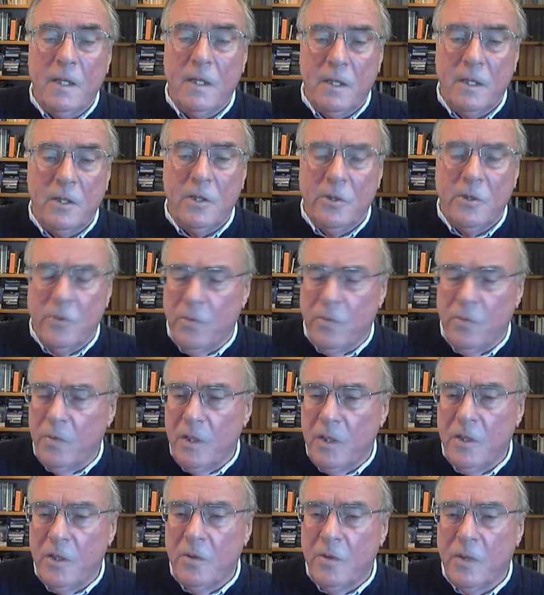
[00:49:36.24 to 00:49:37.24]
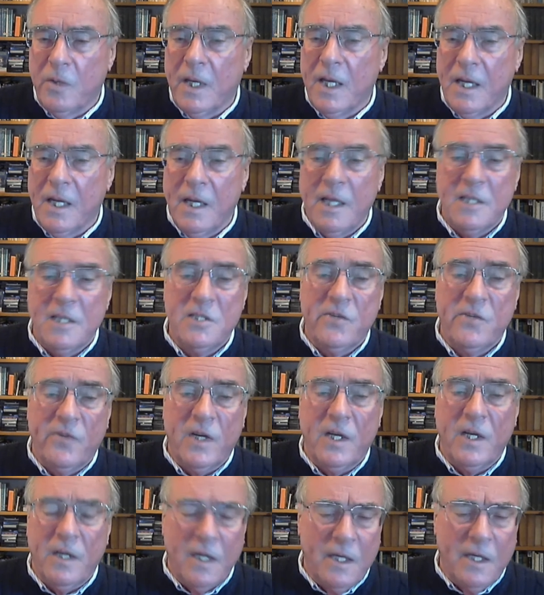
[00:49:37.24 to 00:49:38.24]
you you get less of
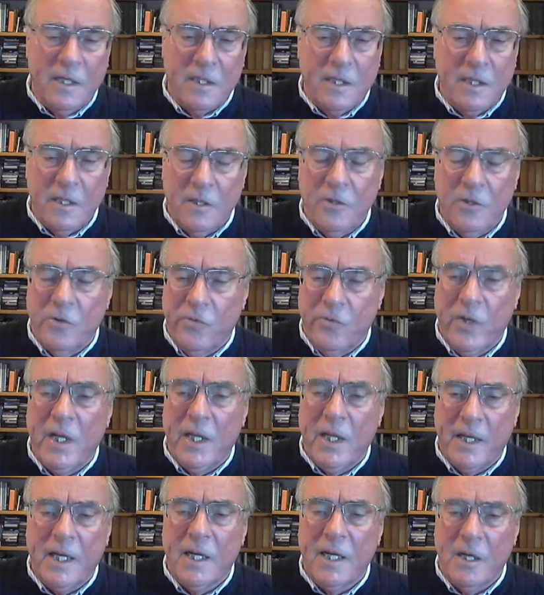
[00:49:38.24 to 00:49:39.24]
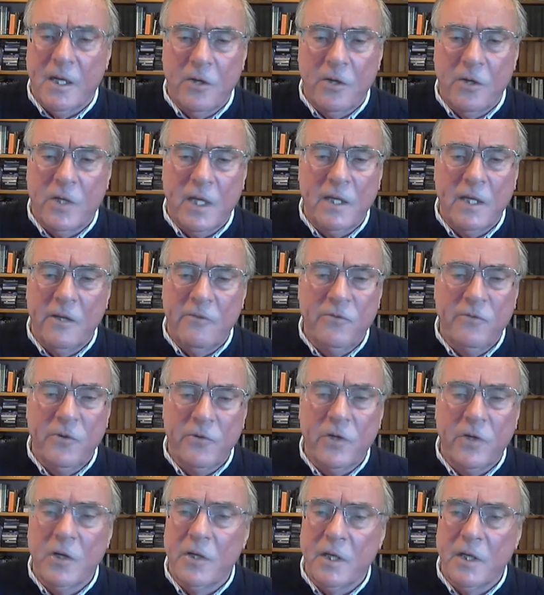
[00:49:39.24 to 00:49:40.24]
a it, you really get a look in if you've
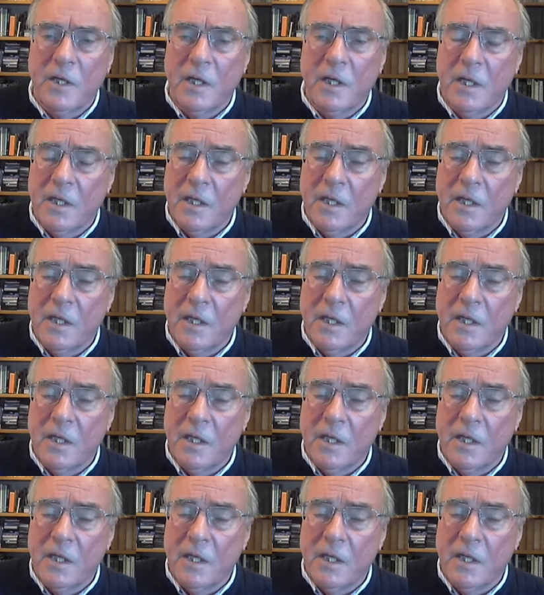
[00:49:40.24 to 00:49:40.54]
got a,